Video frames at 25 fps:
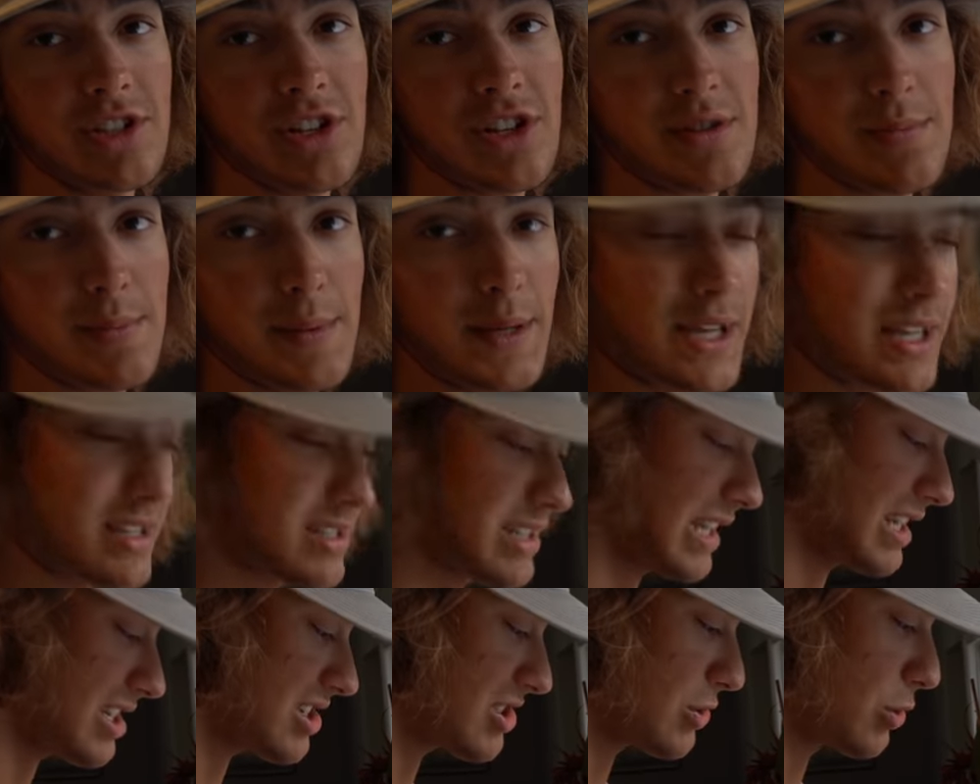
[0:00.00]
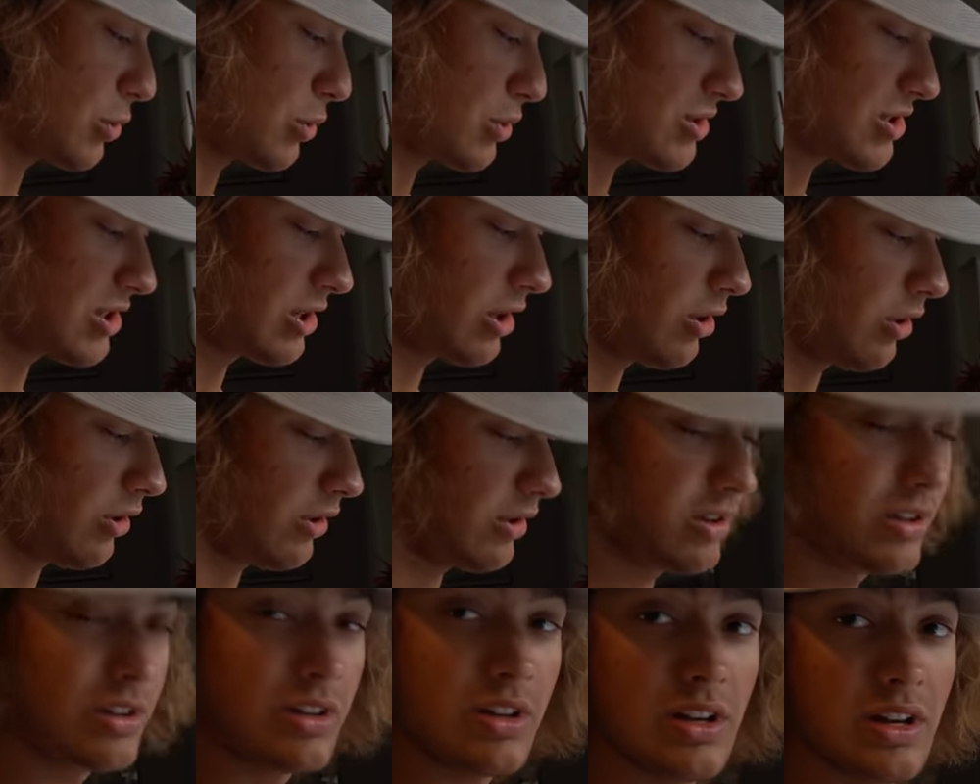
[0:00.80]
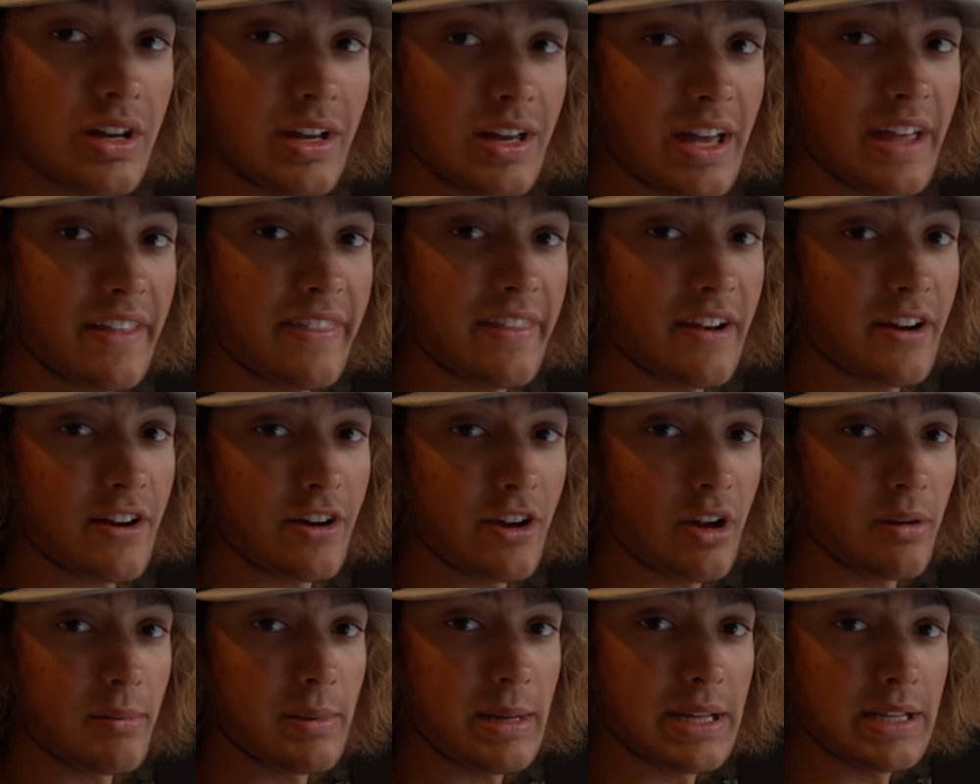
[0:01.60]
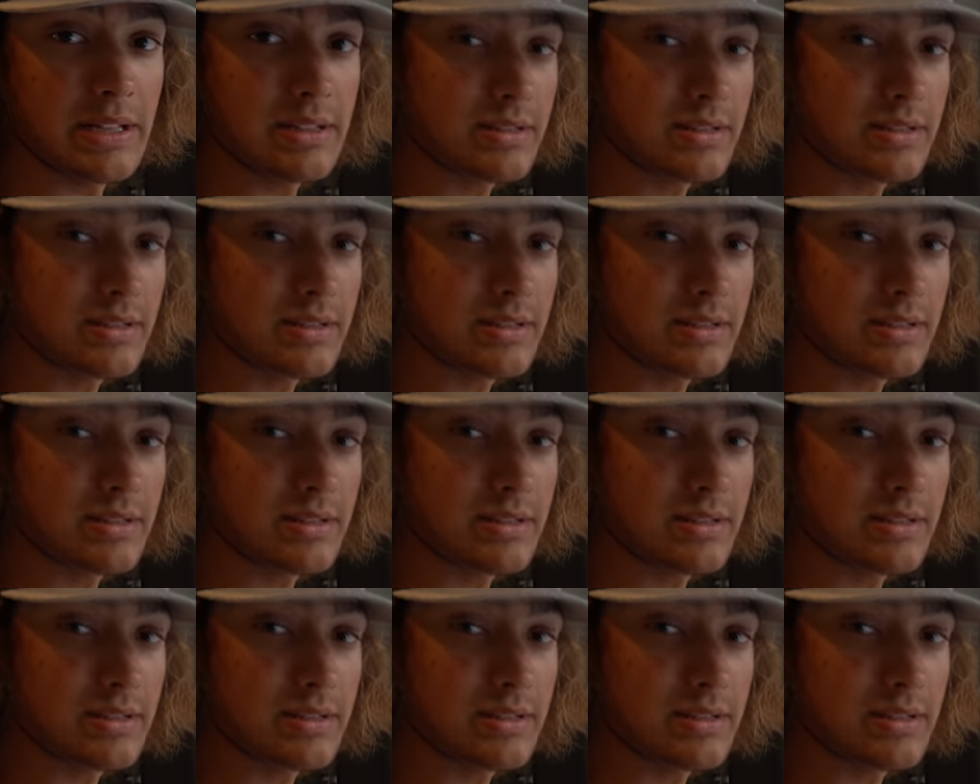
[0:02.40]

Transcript: just because I store salt in there, you know what I mean?